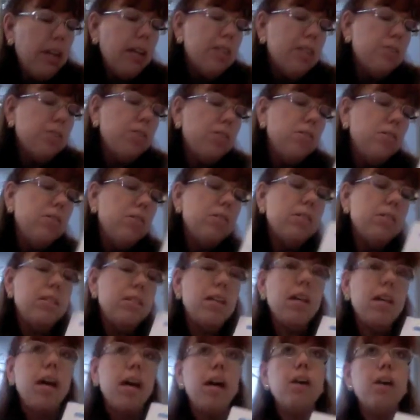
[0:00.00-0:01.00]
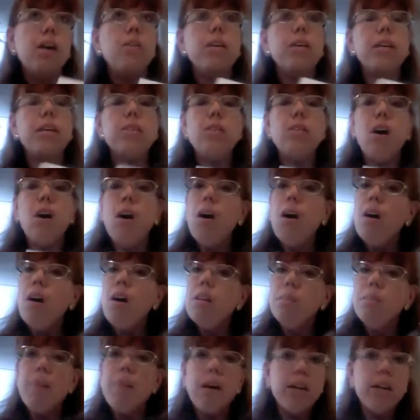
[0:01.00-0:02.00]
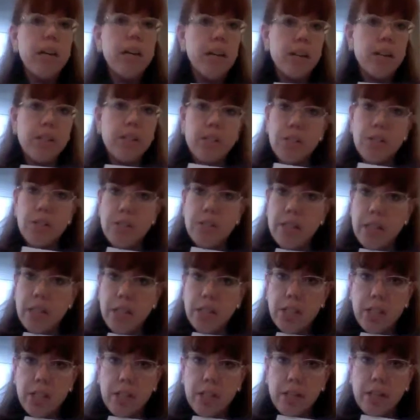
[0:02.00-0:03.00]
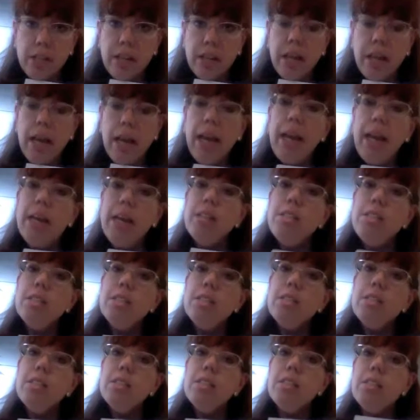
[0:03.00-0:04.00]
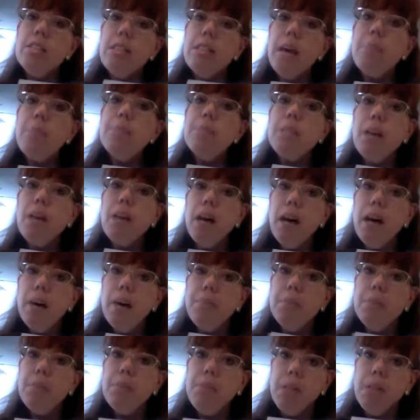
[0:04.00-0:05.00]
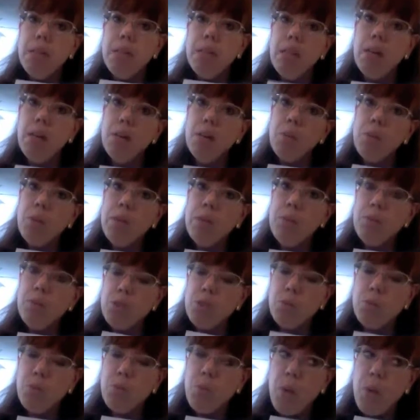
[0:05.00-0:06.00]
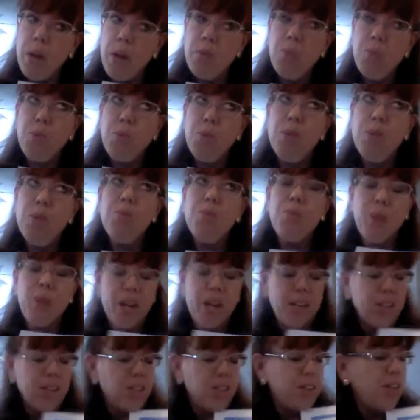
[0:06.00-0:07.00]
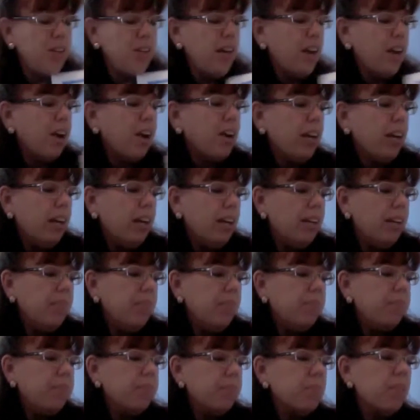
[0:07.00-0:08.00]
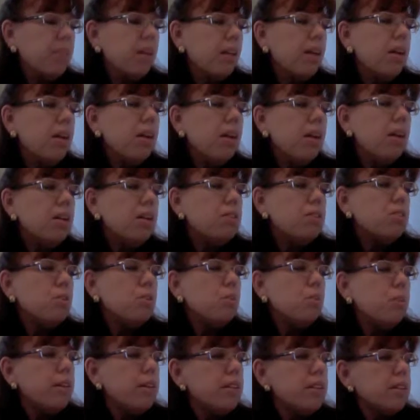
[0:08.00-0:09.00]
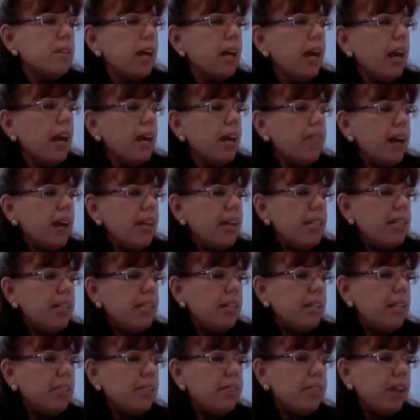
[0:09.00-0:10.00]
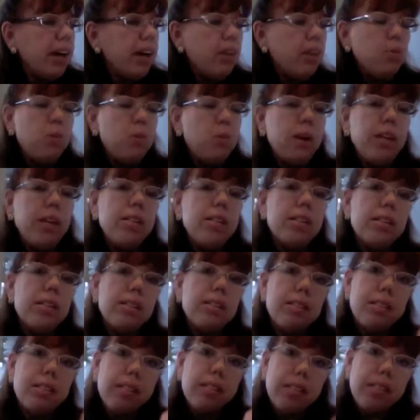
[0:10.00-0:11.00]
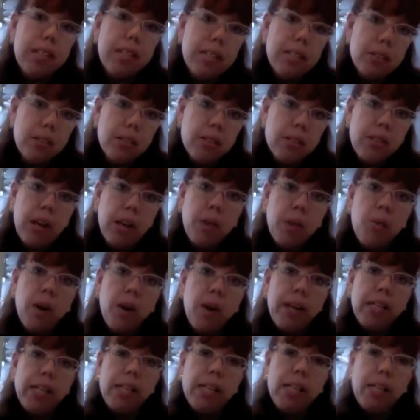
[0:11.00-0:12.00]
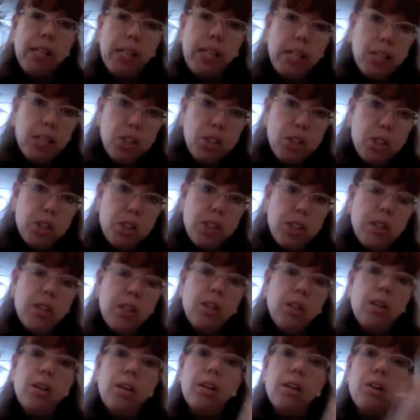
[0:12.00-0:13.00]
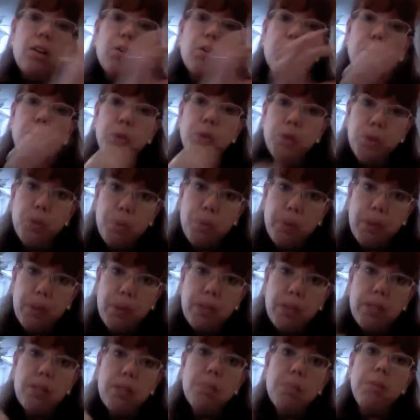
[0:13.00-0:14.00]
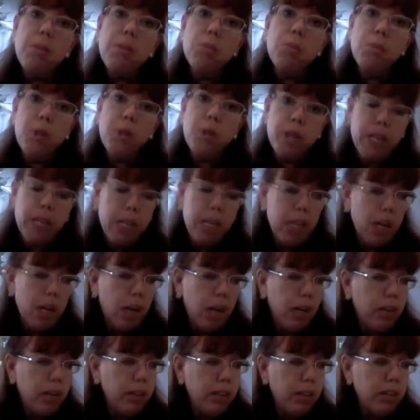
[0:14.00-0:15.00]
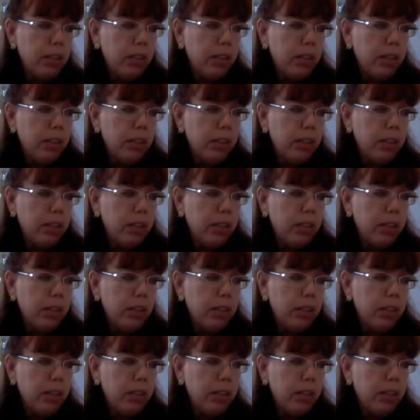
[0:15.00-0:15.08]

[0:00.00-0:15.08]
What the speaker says: So do you see how it's all about characterization? It just steps up depending on what RIT range they are in. So once I have identified what skills I want each group to be working on,